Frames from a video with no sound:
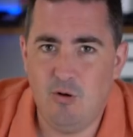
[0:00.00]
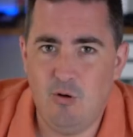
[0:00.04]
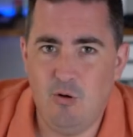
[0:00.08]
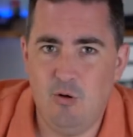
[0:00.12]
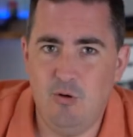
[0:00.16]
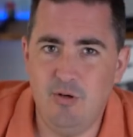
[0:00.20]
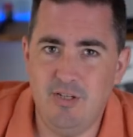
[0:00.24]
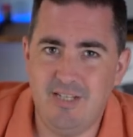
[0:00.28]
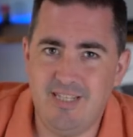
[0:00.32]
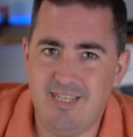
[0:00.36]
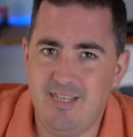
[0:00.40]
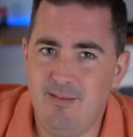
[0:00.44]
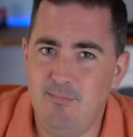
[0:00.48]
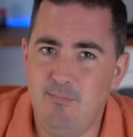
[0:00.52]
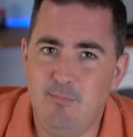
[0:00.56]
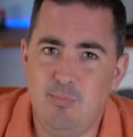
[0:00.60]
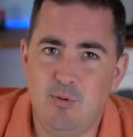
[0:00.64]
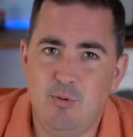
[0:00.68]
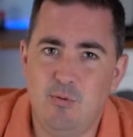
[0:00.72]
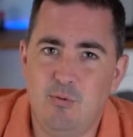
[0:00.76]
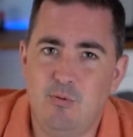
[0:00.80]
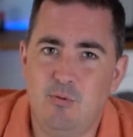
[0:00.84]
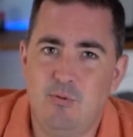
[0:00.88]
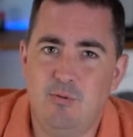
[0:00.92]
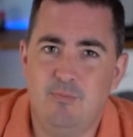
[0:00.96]
on a
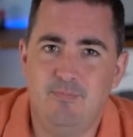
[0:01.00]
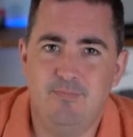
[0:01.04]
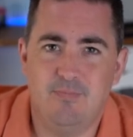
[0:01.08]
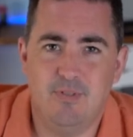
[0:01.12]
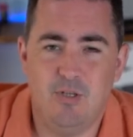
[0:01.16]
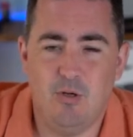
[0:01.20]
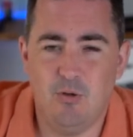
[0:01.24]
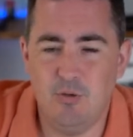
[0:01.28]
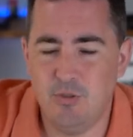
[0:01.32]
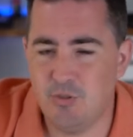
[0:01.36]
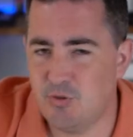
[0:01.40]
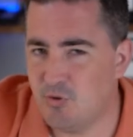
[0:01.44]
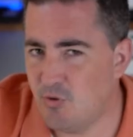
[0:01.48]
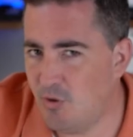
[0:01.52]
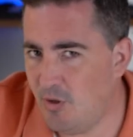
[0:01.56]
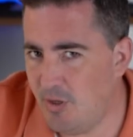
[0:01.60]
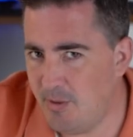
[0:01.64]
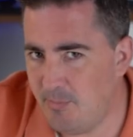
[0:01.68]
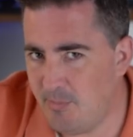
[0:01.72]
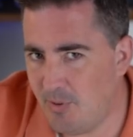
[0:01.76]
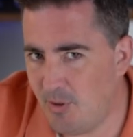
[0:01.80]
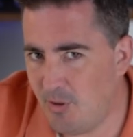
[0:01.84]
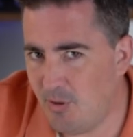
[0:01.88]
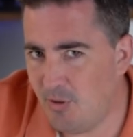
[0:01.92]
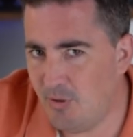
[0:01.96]
gimbal, on a
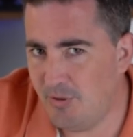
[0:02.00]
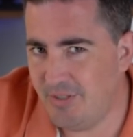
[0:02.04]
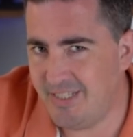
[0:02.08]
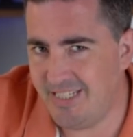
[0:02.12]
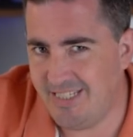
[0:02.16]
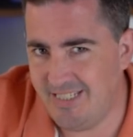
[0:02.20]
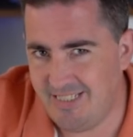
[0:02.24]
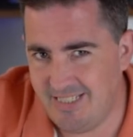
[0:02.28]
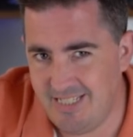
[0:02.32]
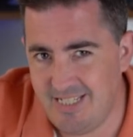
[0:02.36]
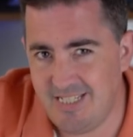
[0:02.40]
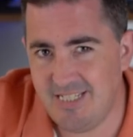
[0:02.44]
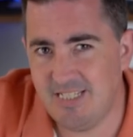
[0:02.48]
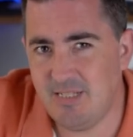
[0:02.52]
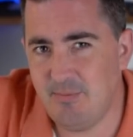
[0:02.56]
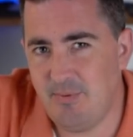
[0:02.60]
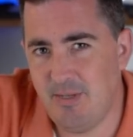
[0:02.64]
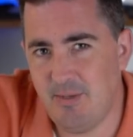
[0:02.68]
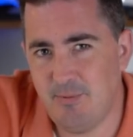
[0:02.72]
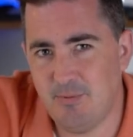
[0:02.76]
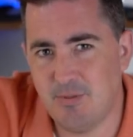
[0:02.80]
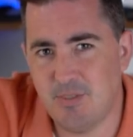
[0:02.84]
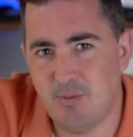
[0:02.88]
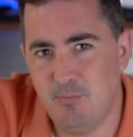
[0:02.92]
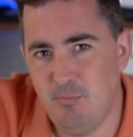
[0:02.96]
tripod. It needs to be
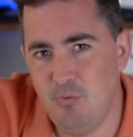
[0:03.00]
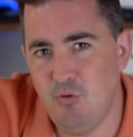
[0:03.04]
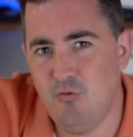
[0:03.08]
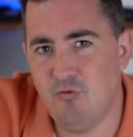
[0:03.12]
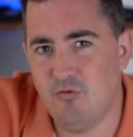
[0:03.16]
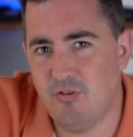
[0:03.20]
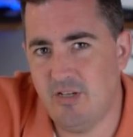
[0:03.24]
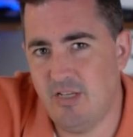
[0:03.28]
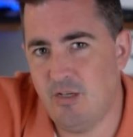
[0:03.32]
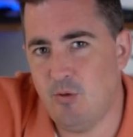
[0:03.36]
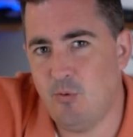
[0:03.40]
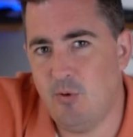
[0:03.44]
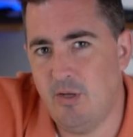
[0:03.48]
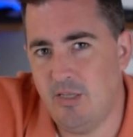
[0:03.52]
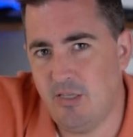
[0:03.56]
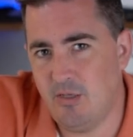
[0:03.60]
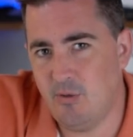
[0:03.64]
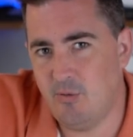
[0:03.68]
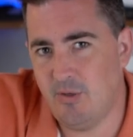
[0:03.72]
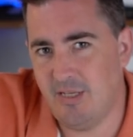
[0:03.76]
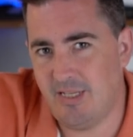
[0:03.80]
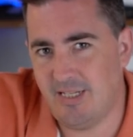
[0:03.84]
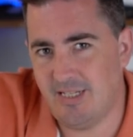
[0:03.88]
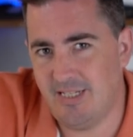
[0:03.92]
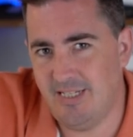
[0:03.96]
able to move around quite
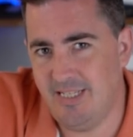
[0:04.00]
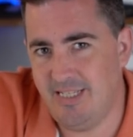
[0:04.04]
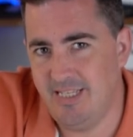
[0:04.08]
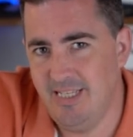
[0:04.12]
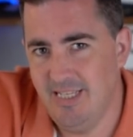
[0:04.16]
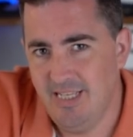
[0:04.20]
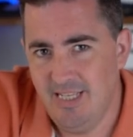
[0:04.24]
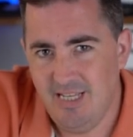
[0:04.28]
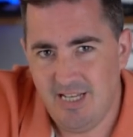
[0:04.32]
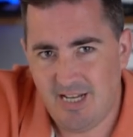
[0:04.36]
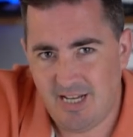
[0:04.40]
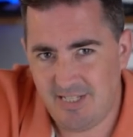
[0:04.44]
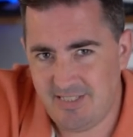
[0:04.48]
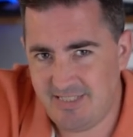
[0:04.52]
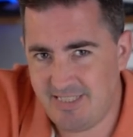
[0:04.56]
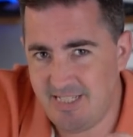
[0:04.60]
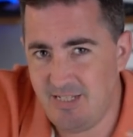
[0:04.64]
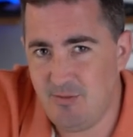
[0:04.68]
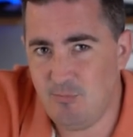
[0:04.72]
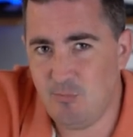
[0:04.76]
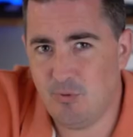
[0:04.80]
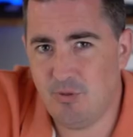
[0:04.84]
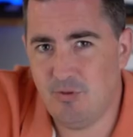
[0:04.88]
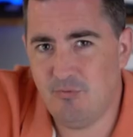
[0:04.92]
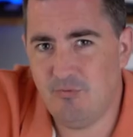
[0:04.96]
quickly. I
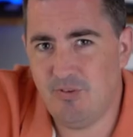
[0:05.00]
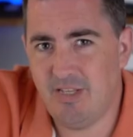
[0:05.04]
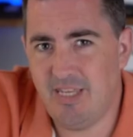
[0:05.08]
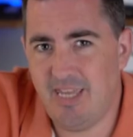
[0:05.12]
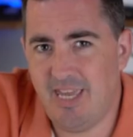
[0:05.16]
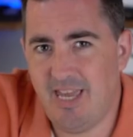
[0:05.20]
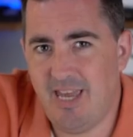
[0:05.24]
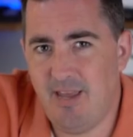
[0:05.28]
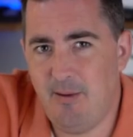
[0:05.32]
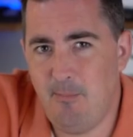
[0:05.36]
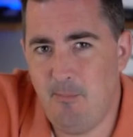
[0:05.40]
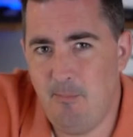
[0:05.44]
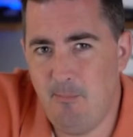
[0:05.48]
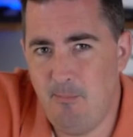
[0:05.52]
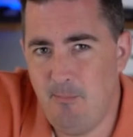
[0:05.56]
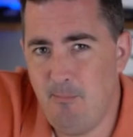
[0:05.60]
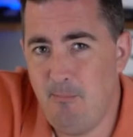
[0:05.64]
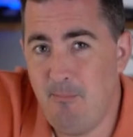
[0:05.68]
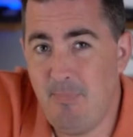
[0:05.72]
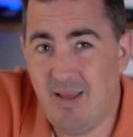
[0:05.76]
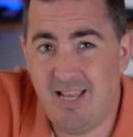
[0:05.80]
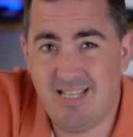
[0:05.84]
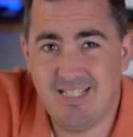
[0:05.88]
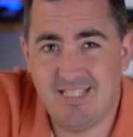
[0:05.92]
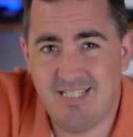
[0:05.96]
didn't want to rig it out
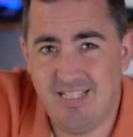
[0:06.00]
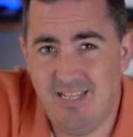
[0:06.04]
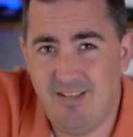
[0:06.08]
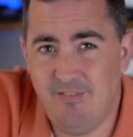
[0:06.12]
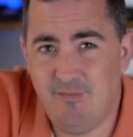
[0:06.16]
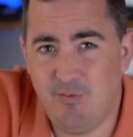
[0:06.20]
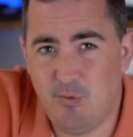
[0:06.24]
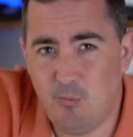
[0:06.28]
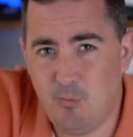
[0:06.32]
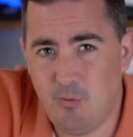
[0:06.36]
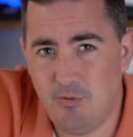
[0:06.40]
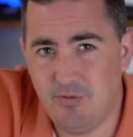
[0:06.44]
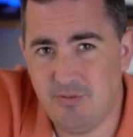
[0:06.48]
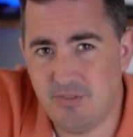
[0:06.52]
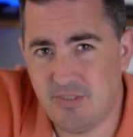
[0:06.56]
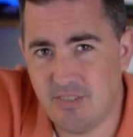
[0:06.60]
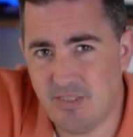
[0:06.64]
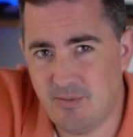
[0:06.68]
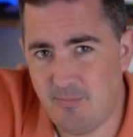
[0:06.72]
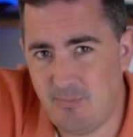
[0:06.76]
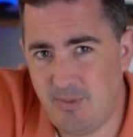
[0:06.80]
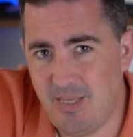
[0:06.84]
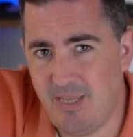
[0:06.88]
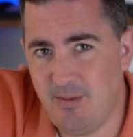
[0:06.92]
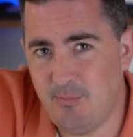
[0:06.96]
massive. I want to
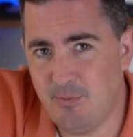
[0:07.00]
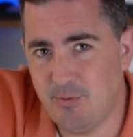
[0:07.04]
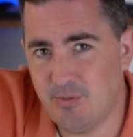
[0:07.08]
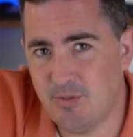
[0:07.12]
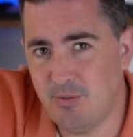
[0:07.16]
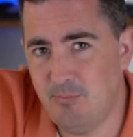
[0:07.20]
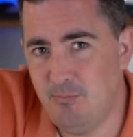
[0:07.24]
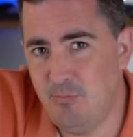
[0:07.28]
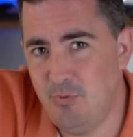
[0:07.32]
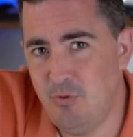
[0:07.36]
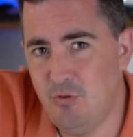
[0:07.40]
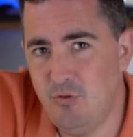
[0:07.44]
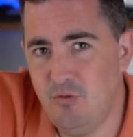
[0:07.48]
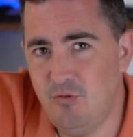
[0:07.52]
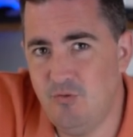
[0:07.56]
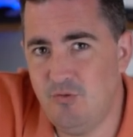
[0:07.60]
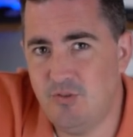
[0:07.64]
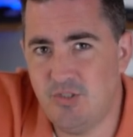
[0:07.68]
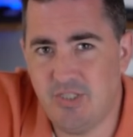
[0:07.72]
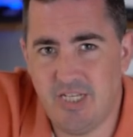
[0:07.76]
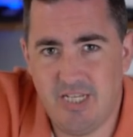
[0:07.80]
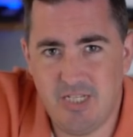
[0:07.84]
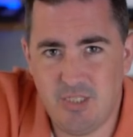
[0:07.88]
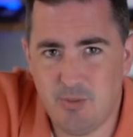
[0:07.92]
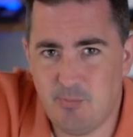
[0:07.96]
be able to move,
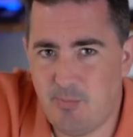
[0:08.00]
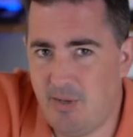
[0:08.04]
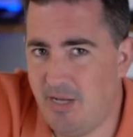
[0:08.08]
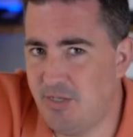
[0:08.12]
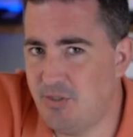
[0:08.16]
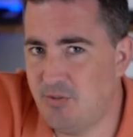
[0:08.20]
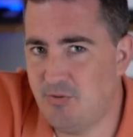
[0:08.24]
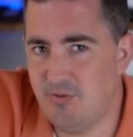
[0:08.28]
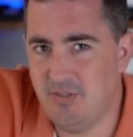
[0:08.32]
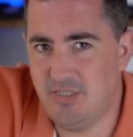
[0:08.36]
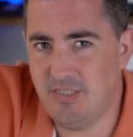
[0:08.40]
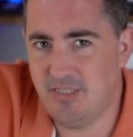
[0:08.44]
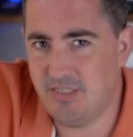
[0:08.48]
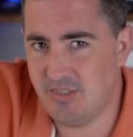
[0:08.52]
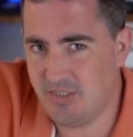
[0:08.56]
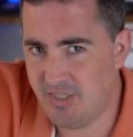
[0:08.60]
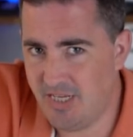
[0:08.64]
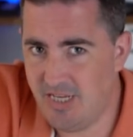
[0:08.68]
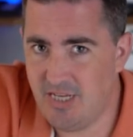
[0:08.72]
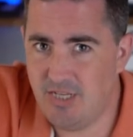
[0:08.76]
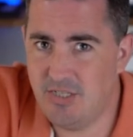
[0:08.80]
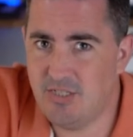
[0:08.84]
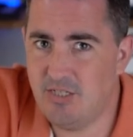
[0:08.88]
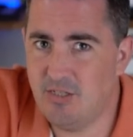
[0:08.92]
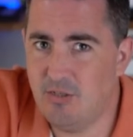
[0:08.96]
change batteries,
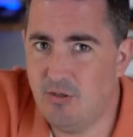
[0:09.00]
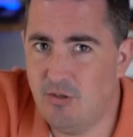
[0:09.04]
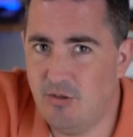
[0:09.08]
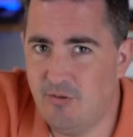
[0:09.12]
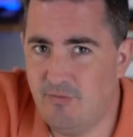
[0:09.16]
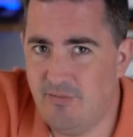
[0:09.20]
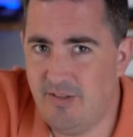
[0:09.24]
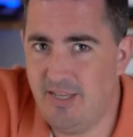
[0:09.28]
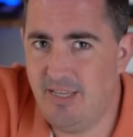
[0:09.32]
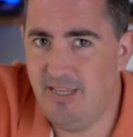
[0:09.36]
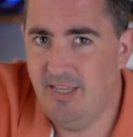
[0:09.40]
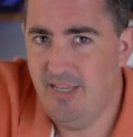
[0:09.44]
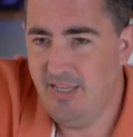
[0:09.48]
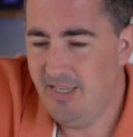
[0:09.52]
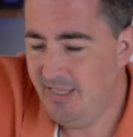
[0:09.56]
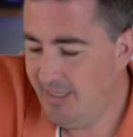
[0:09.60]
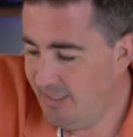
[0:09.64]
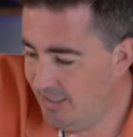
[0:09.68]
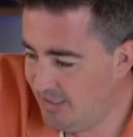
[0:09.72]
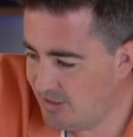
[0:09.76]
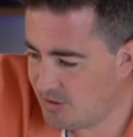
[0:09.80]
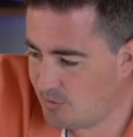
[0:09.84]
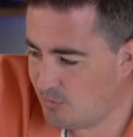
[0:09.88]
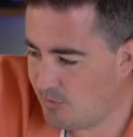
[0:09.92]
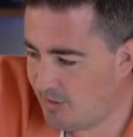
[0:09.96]
change a lot of it
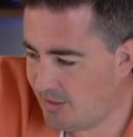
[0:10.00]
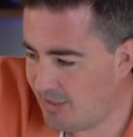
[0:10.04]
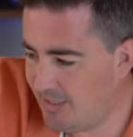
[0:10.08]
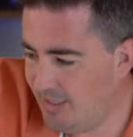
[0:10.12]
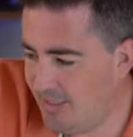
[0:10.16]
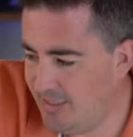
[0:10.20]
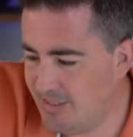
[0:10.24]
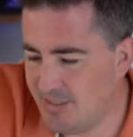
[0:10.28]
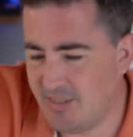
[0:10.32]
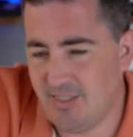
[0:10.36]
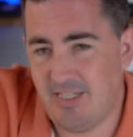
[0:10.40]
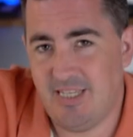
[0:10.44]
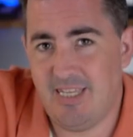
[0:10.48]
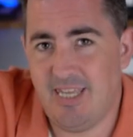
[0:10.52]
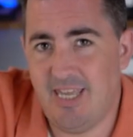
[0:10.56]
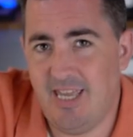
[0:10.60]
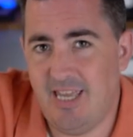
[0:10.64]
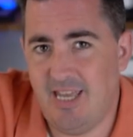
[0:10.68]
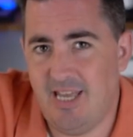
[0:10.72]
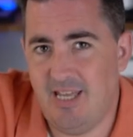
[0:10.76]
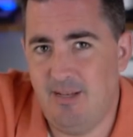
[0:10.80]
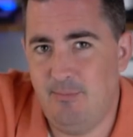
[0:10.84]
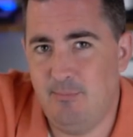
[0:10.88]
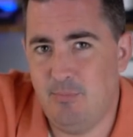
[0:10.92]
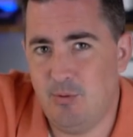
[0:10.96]
as quickly as I
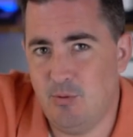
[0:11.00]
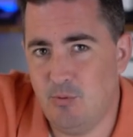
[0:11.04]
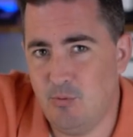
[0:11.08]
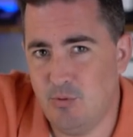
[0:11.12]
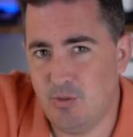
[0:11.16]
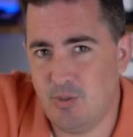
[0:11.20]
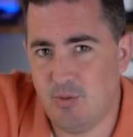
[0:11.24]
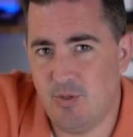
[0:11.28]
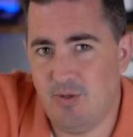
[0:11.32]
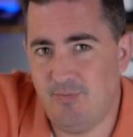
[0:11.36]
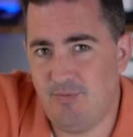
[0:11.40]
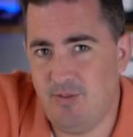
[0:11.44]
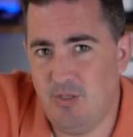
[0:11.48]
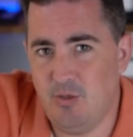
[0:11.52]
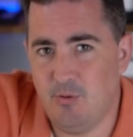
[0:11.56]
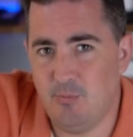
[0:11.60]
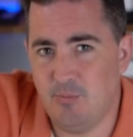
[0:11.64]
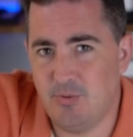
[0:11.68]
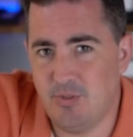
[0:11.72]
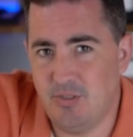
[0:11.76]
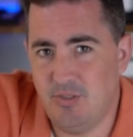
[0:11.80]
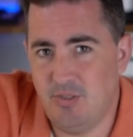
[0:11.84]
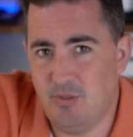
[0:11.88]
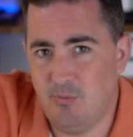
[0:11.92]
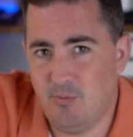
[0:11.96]
can, but also have the
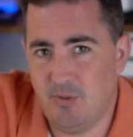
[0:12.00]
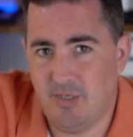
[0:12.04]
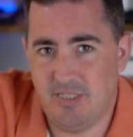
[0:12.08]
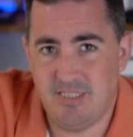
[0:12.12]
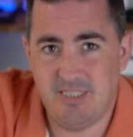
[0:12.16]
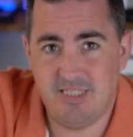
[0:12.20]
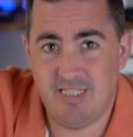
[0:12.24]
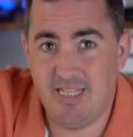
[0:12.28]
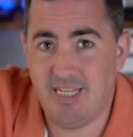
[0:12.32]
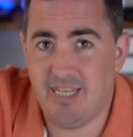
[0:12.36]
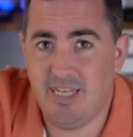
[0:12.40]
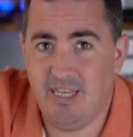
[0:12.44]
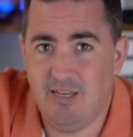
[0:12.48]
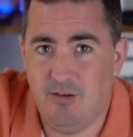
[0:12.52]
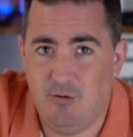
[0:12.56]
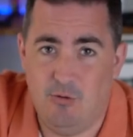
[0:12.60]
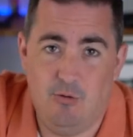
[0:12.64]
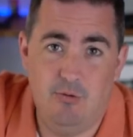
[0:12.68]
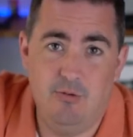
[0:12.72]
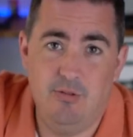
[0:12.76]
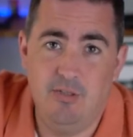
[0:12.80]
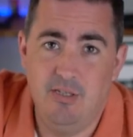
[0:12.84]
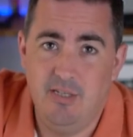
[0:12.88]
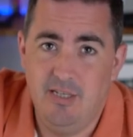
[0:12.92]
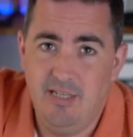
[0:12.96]
option that when I stick it
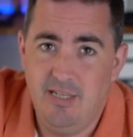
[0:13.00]
on